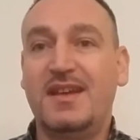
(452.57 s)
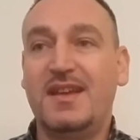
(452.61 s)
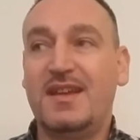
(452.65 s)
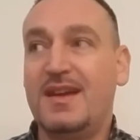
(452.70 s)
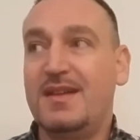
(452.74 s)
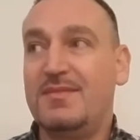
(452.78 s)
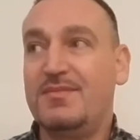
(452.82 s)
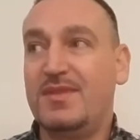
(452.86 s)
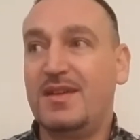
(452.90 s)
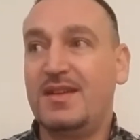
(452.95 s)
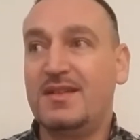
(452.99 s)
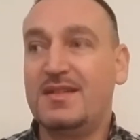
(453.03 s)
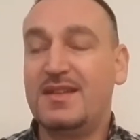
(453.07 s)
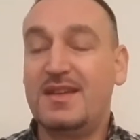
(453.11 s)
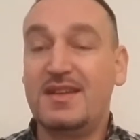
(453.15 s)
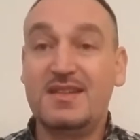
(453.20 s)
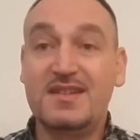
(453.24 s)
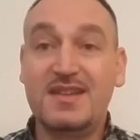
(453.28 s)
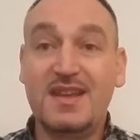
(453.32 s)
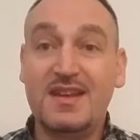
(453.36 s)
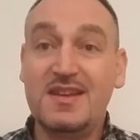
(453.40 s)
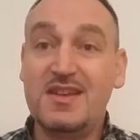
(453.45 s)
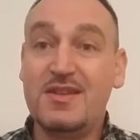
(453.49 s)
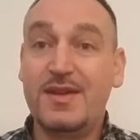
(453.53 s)
and I'm
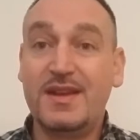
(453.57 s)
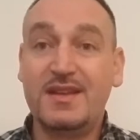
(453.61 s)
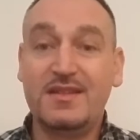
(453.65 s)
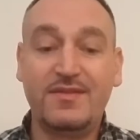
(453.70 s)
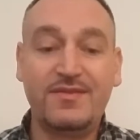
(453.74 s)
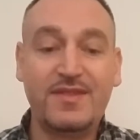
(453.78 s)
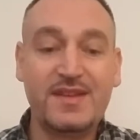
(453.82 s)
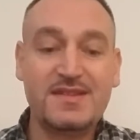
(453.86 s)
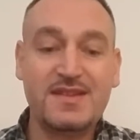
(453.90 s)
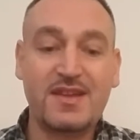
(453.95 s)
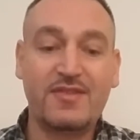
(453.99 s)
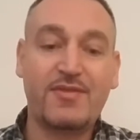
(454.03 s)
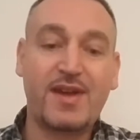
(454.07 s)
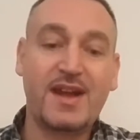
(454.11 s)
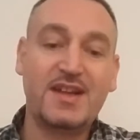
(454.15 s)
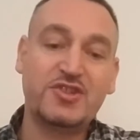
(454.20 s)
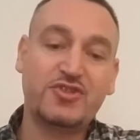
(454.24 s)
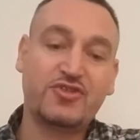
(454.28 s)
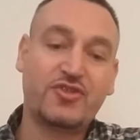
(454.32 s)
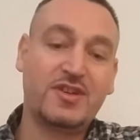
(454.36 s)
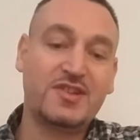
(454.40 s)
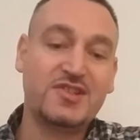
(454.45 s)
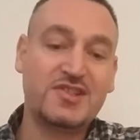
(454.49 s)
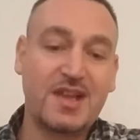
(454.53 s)
continuing to visit
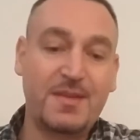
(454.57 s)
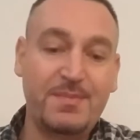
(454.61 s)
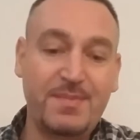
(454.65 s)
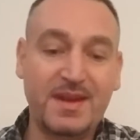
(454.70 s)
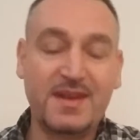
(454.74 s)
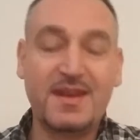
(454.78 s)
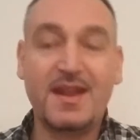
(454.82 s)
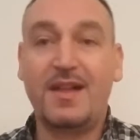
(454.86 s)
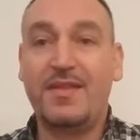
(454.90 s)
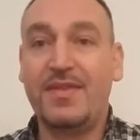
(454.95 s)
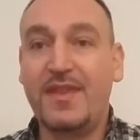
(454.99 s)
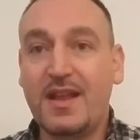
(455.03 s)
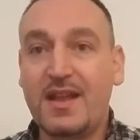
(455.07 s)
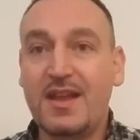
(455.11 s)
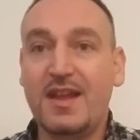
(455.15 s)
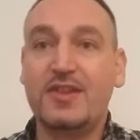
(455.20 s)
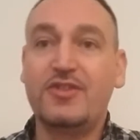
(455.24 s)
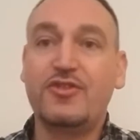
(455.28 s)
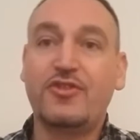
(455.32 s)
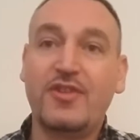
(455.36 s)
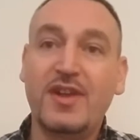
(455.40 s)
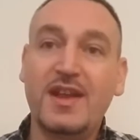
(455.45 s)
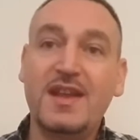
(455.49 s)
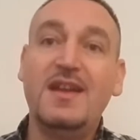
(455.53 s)
restaurants up and down the
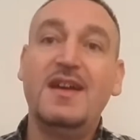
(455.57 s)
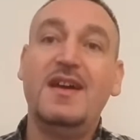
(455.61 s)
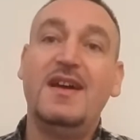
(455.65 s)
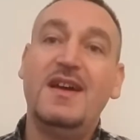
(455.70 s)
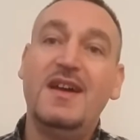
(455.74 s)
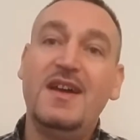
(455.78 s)
country.